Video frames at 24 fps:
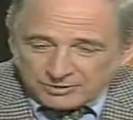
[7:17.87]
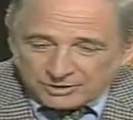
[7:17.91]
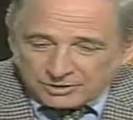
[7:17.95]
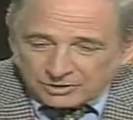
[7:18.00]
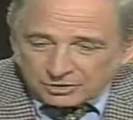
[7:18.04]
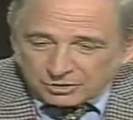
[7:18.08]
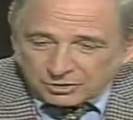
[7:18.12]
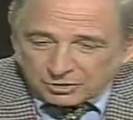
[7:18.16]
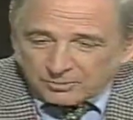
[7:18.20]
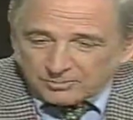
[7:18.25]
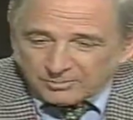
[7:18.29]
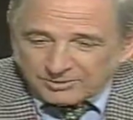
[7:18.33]
the
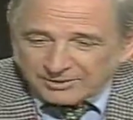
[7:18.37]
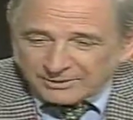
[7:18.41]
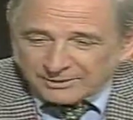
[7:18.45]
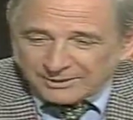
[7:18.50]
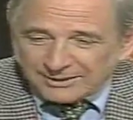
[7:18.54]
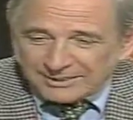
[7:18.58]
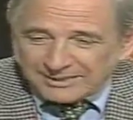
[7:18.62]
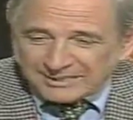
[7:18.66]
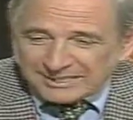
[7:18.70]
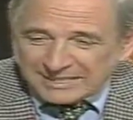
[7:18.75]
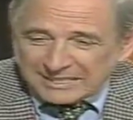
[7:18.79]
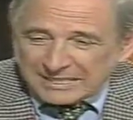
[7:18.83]
germ theory
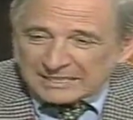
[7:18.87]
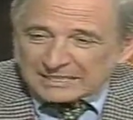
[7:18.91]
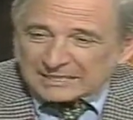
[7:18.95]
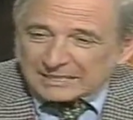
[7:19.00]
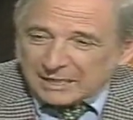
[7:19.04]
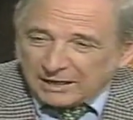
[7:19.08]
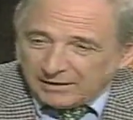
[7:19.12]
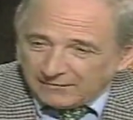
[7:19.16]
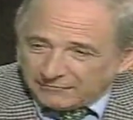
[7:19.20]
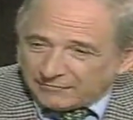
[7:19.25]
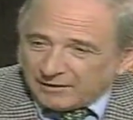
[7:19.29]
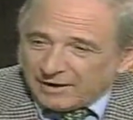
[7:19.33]
of disease,
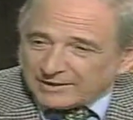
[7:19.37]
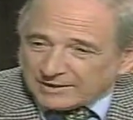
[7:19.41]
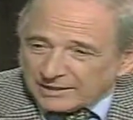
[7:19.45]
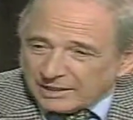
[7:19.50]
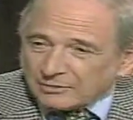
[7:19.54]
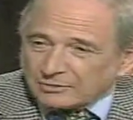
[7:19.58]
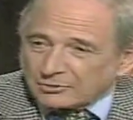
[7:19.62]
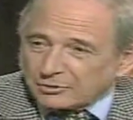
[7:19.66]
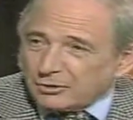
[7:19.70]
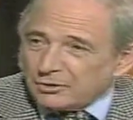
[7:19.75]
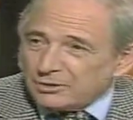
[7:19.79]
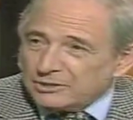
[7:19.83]
find
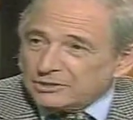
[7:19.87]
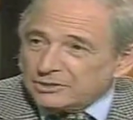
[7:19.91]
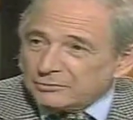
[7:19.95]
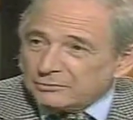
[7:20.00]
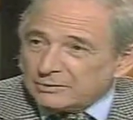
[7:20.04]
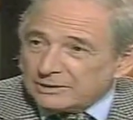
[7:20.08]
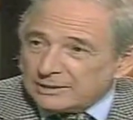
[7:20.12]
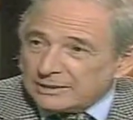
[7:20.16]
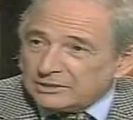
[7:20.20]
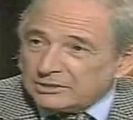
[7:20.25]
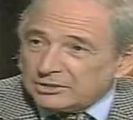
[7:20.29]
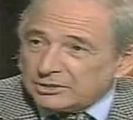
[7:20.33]
out causal
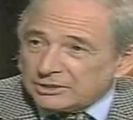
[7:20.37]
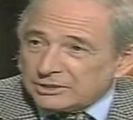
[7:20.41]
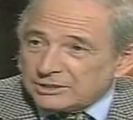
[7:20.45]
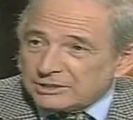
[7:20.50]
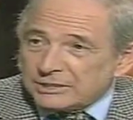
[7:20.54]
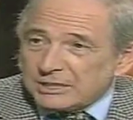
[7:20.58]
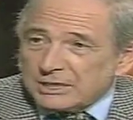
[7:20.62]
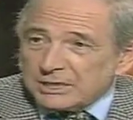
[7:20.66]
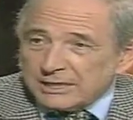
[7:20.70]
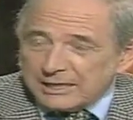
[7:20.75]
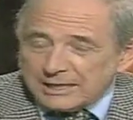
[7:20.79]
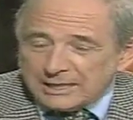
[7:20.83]
relations.
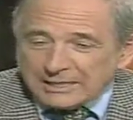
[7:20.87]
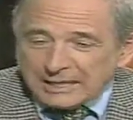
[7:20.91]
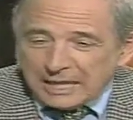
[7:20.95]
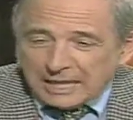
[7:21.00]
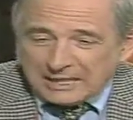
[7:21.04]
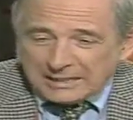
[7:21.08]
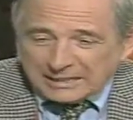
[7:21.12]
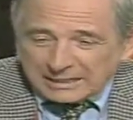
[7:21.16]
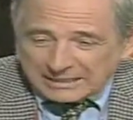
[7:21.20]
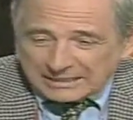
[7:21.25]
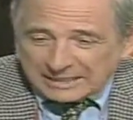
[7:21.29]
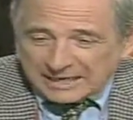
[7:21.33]

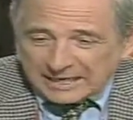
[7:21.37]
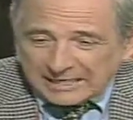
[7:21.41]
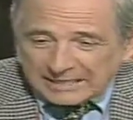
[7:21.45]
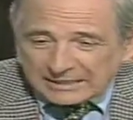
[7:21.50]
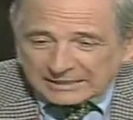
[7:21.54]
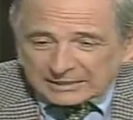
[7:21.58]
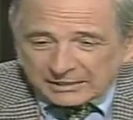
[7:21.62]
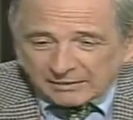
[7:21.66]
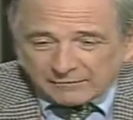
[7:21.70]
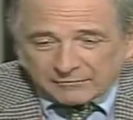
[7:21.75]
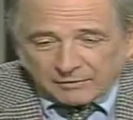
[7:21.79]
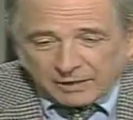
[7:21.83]
In the
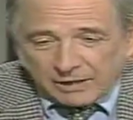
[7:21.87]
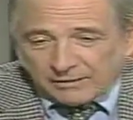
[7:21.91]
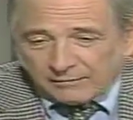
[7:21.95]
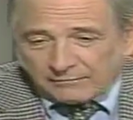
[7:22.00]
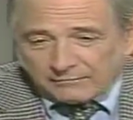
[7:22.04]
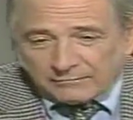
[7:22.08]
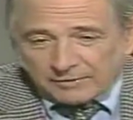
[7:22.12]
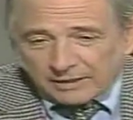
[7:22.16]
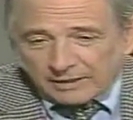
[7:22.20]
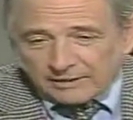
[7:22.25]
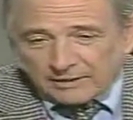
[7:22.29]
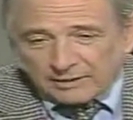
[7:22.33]
case of
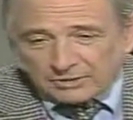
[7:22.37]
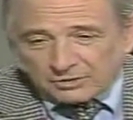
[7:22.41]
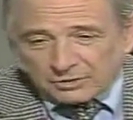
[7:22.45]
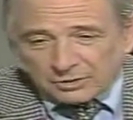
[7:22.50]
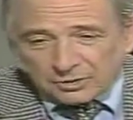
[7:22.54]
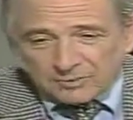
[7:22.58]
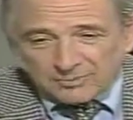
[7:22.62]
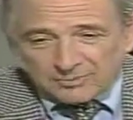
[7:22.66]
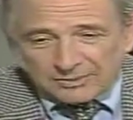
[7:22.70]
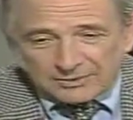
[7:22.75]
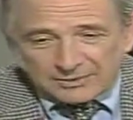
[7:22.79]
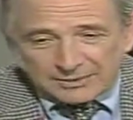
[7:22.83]
the
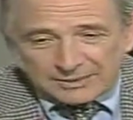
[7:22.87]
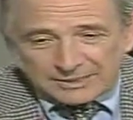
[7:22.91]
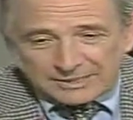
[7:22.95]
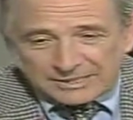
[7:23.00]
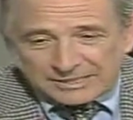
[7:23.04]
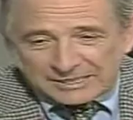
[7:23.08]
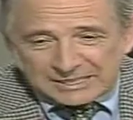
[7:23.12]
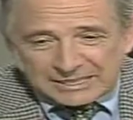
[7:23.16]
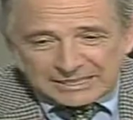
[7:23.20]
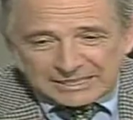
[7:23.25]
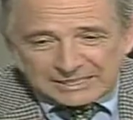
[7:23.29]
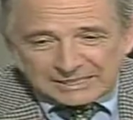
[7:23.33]
germ theory of
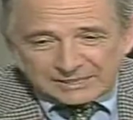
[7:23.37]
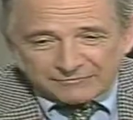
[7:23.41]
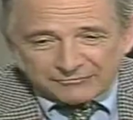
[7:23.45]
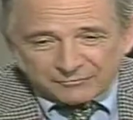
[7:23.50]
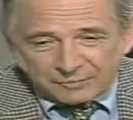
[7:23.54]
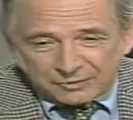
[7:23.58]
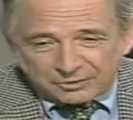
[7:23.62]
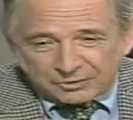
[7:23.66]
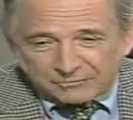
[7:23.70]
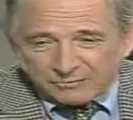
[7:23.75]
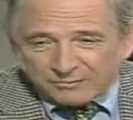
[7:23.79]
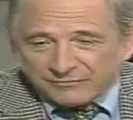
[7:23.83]
disease,
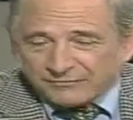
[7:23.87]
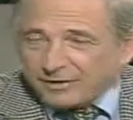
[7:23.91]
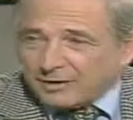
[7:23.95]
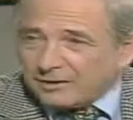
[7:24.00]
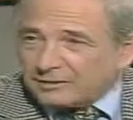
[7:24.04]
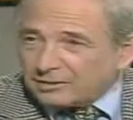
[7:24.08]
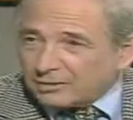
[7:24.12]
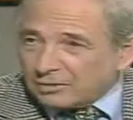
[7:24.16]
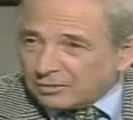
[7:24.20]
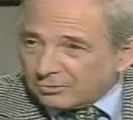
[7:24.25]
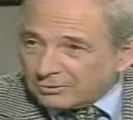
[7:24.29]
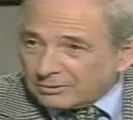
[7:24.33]
first we
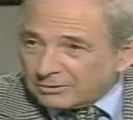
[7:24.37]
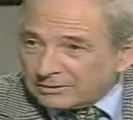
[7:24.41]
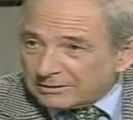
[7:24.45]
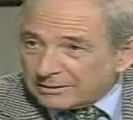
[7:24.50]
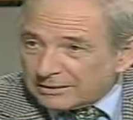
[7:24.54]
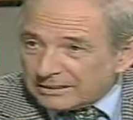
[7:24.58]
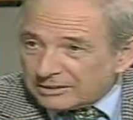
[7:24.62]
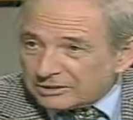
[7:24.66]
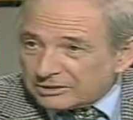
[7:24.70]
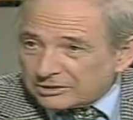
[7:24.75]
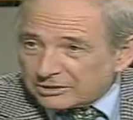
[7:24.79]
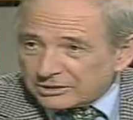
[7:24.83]
found
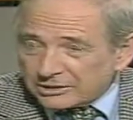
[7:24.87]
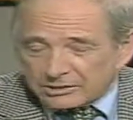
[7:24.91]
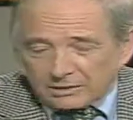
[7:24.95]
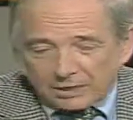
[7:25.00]
correlations.